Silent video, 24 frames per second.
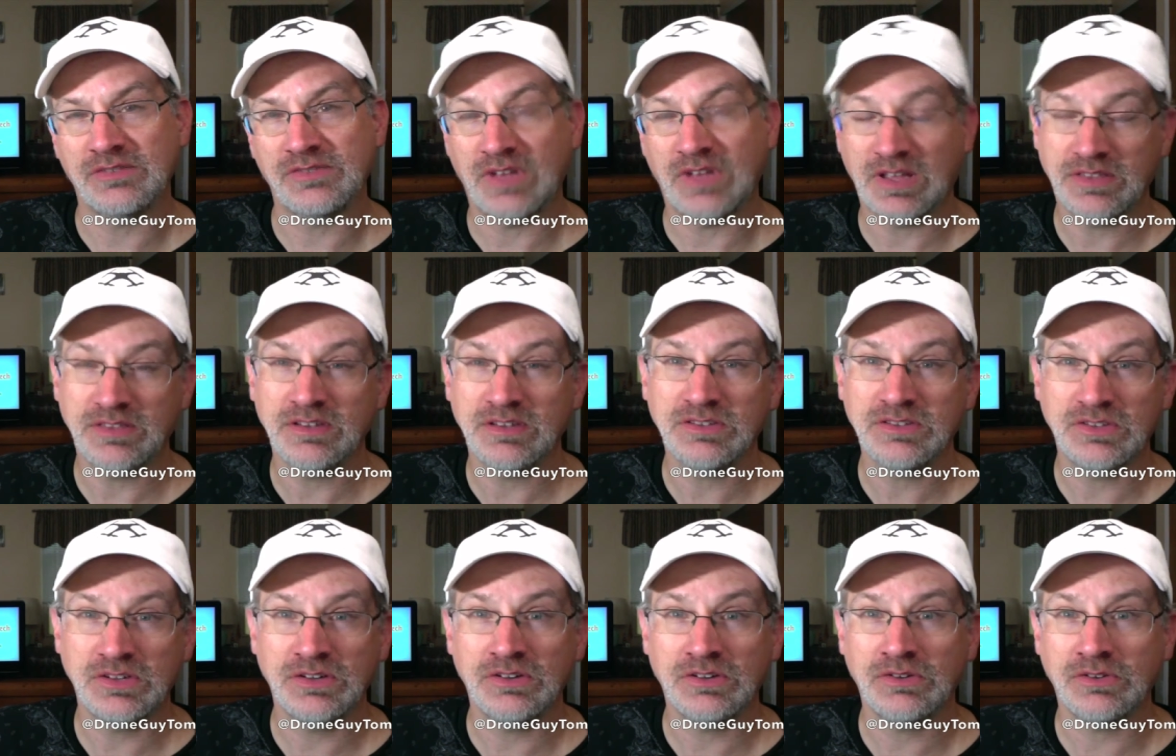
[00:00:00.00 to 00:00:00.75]
If not
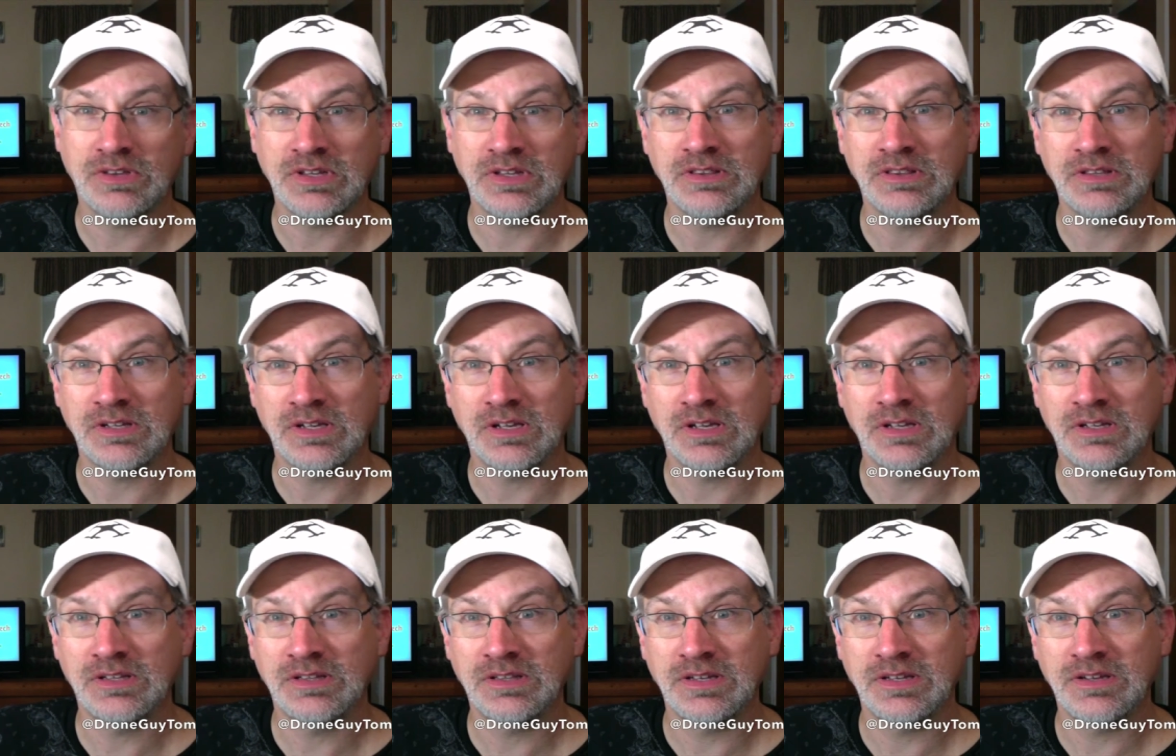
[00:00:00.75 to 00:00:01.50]
this year, then
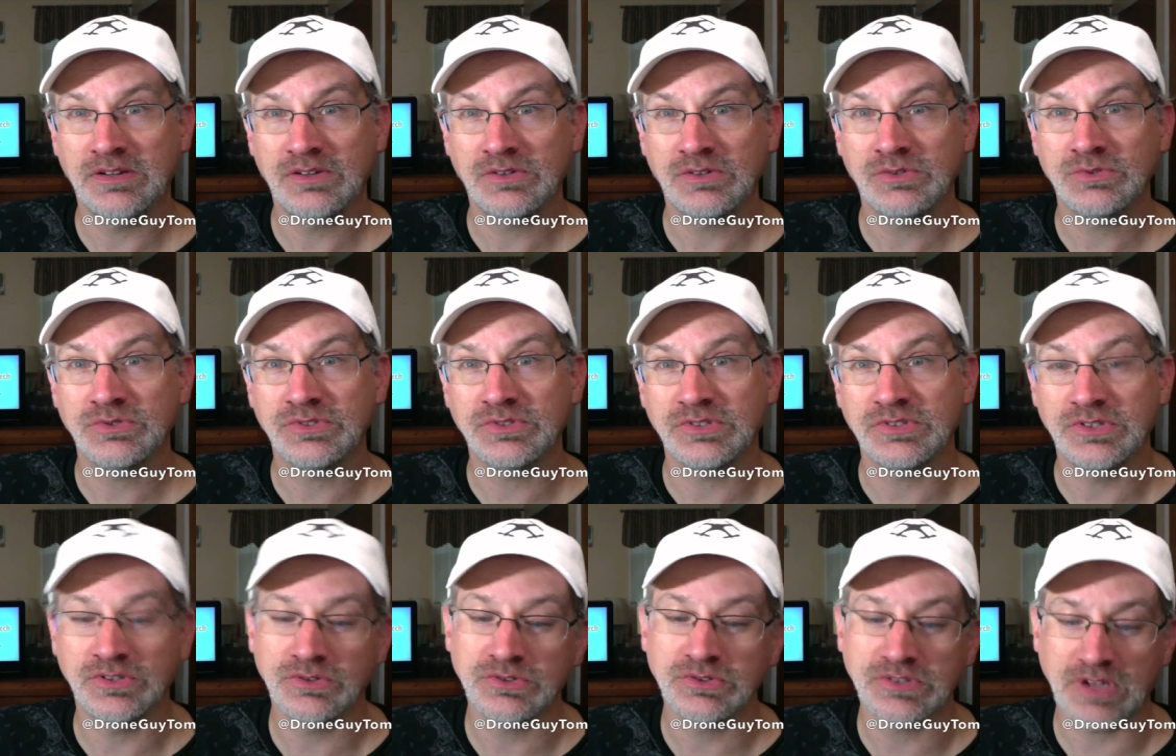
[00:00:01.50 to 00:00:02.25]
in the
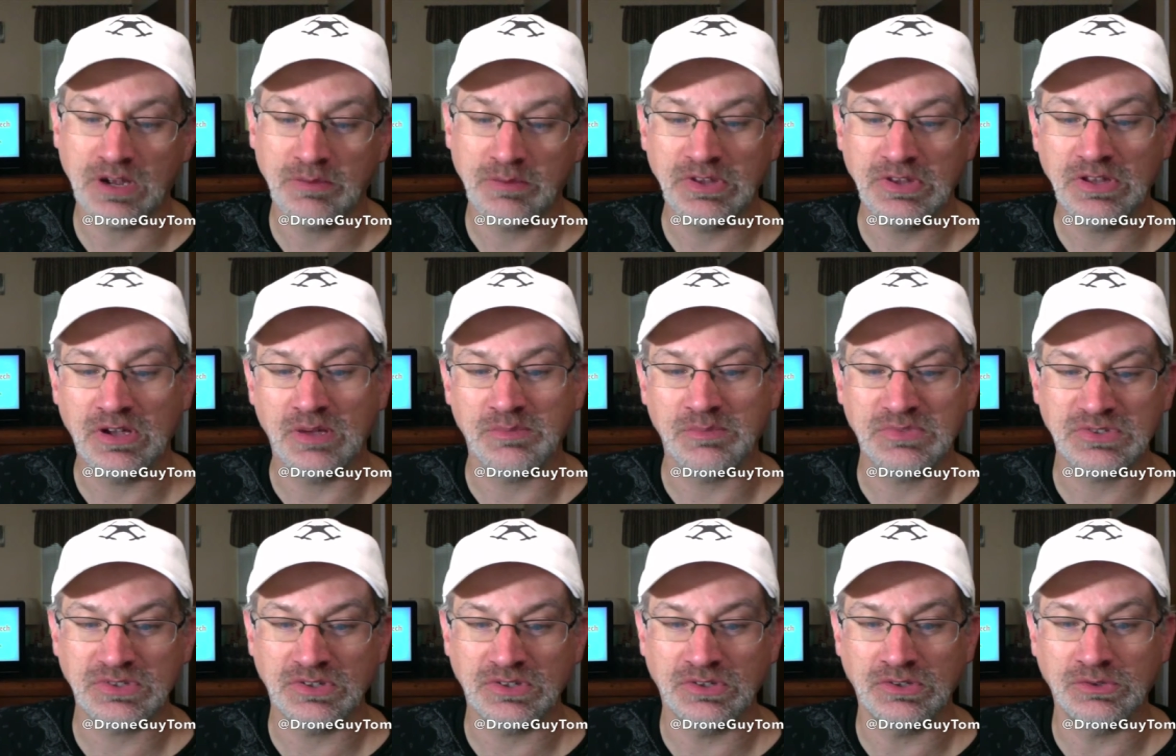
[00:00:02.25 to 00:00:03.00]
years coming
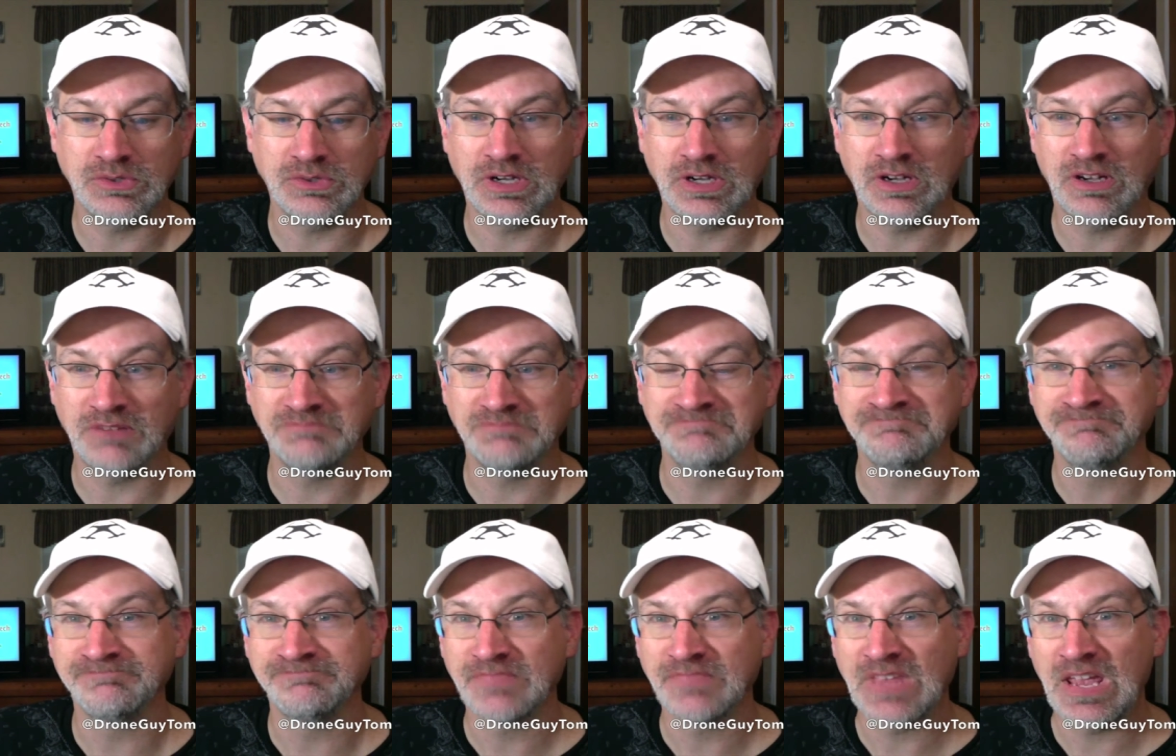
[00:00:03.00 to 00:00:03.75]
up. So
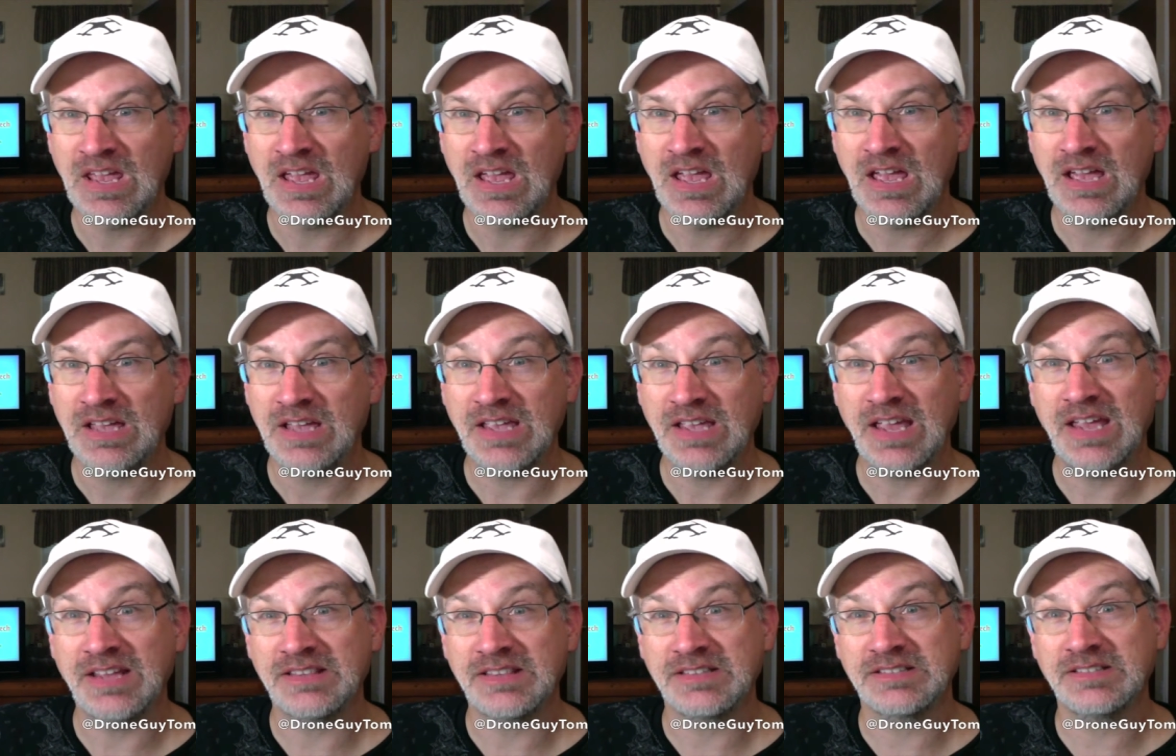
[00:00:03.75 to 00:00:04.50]
I
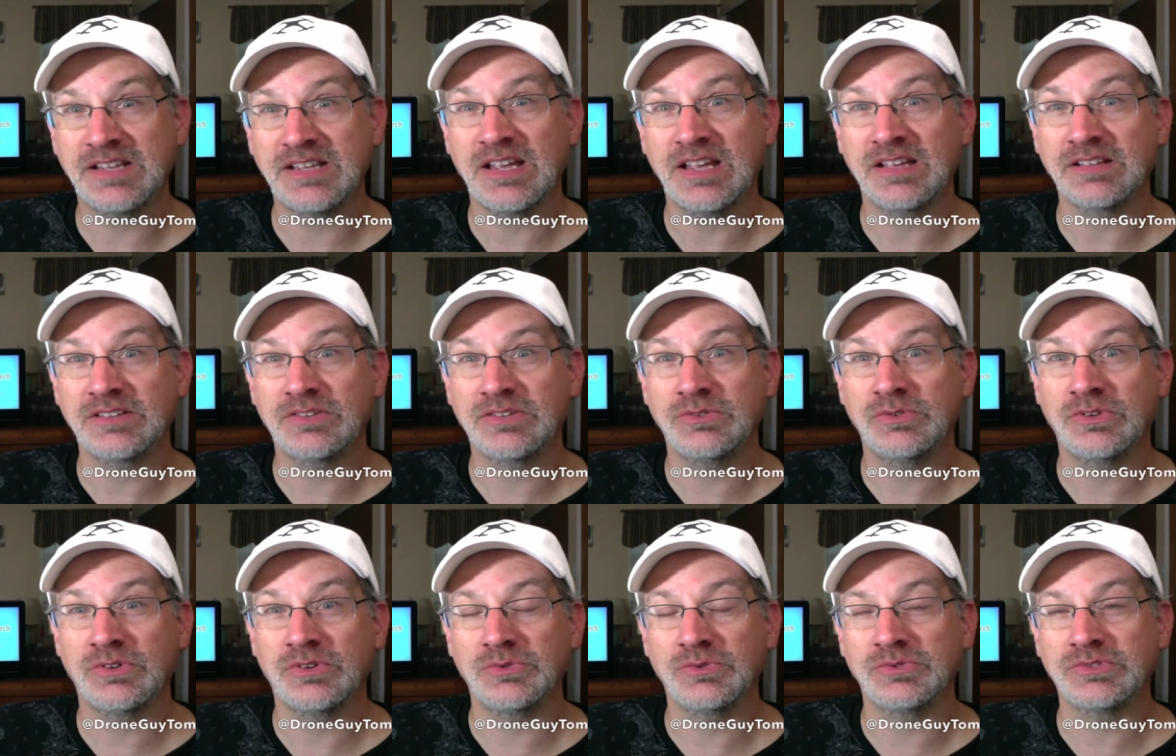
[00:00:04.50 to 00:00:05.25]
hate to say it,
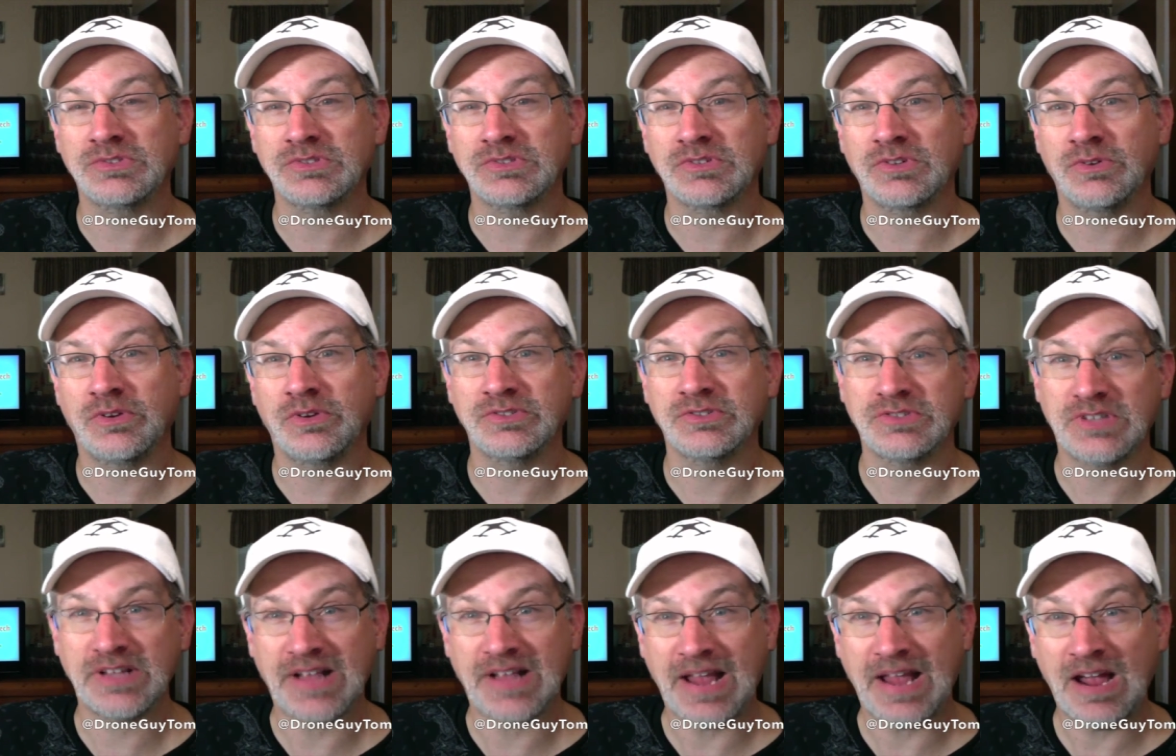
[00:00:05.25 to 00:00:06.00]
kudos
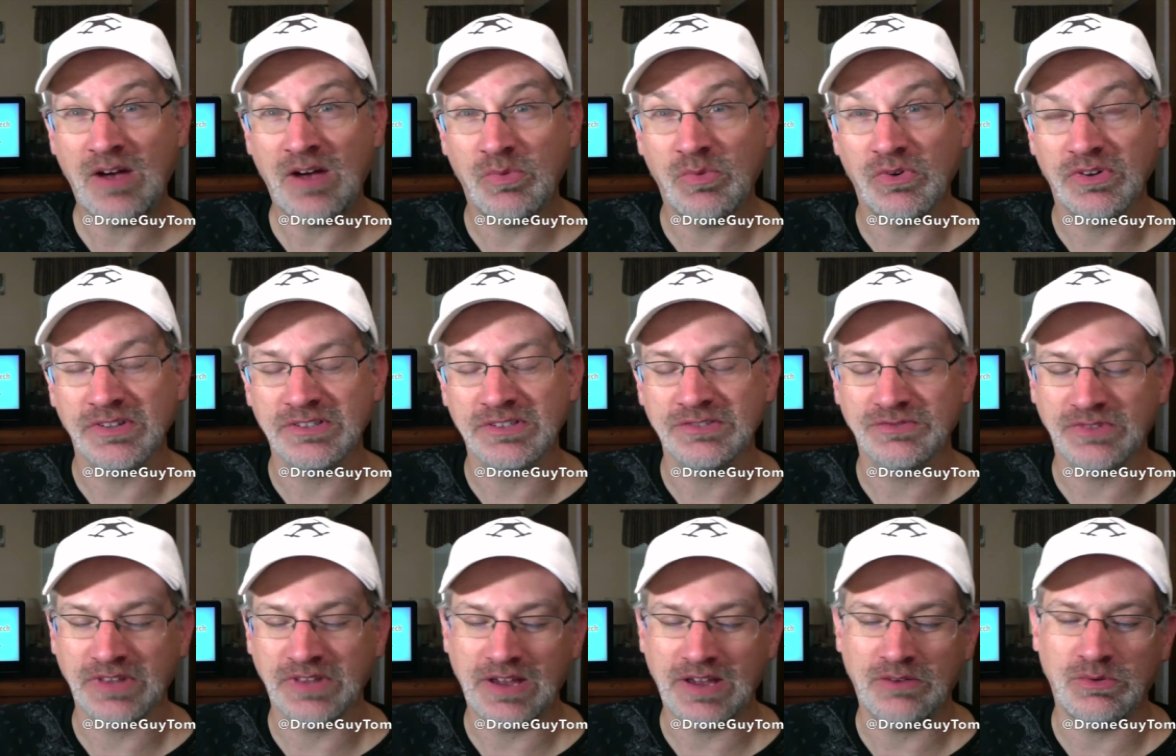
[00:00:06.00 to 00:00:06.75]
to the Cowboys
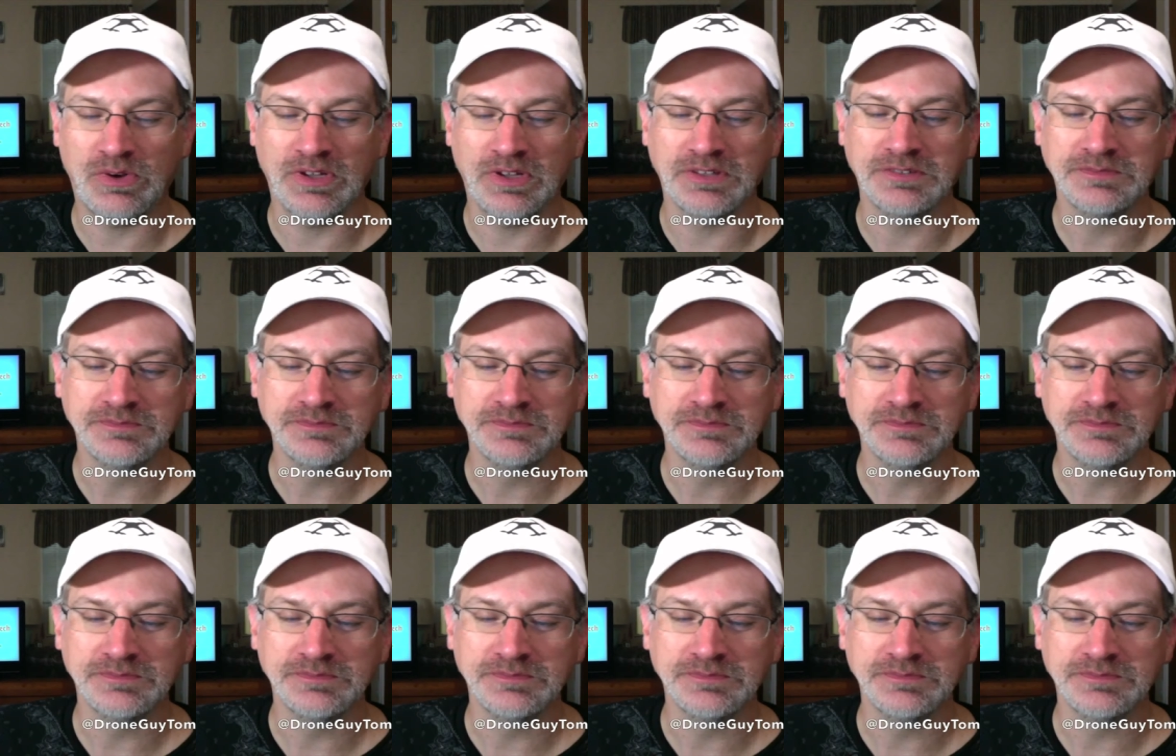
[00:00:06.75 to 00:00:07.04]
for that one.